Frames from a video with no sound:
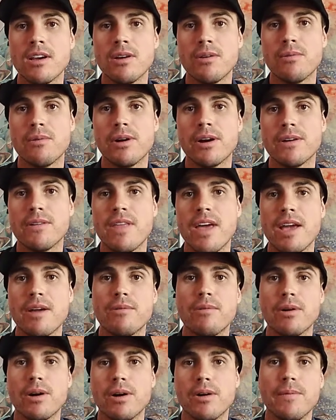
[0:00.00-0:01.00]
where they
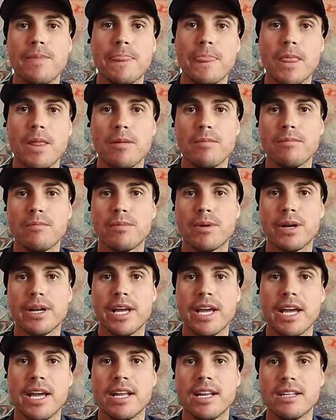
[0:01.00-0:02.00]
will bring
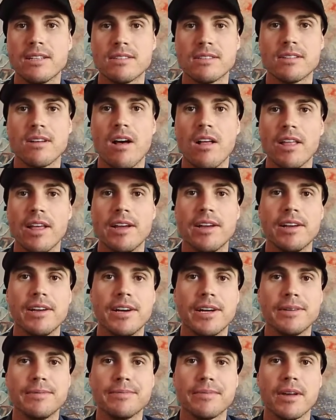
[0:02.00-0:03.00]
it and install it
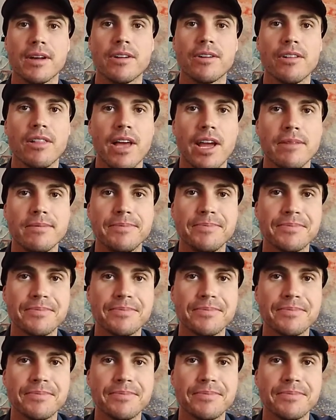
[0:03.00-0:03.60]
on your land.